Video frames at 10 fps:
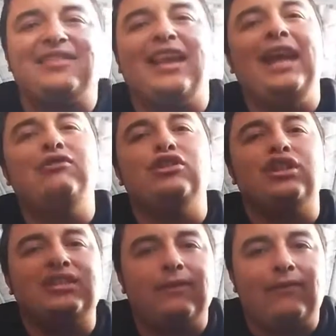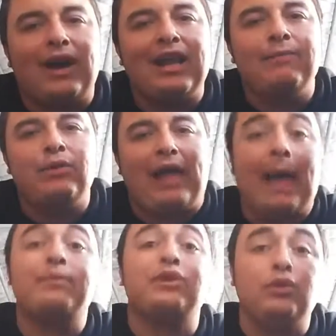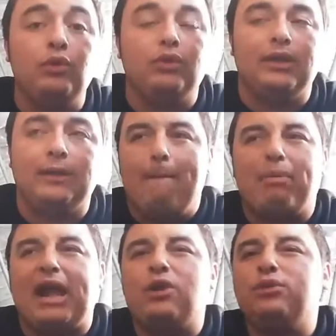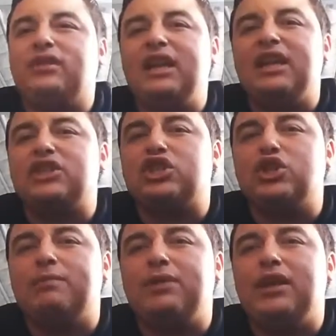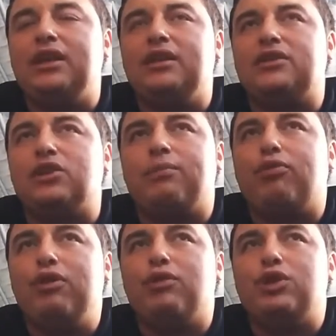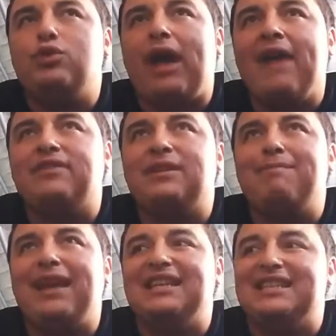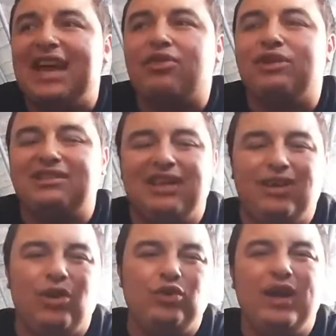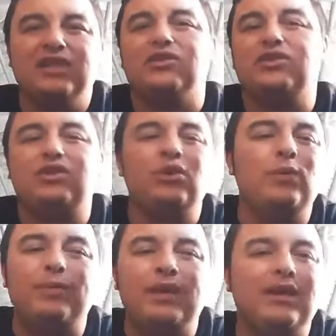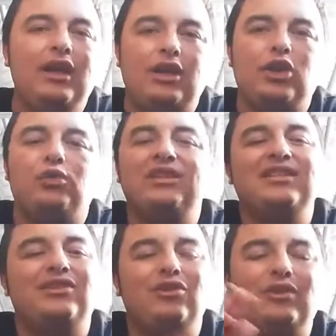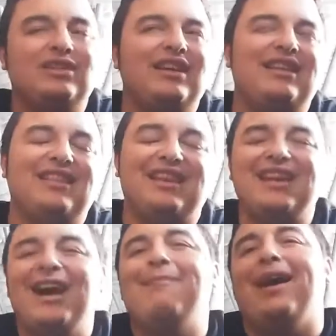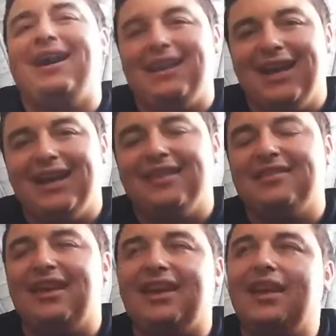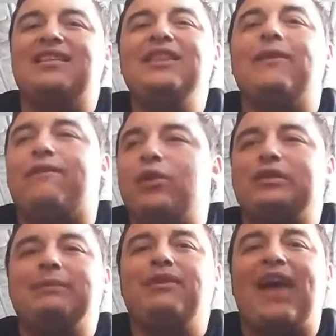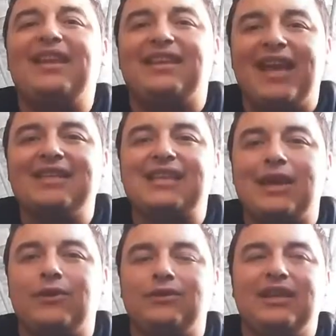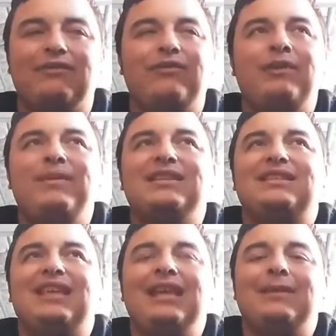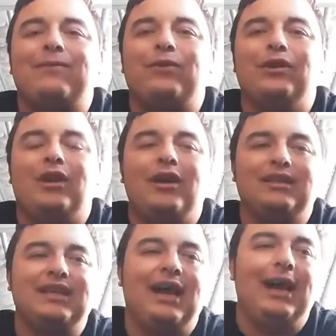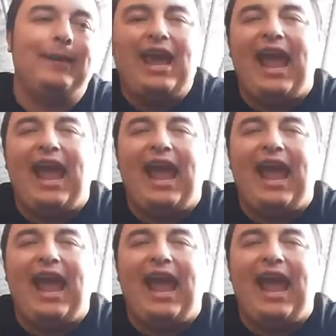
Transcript: the hatred justifiable? Absolutely. But I don't think it should be to the point where you have to make death threats like, oh, you guys are stupid, you don't listen to us. Like, come on, guys. Like, it's like the first time we've had guest characters. Like, we've been seeing them for a long time.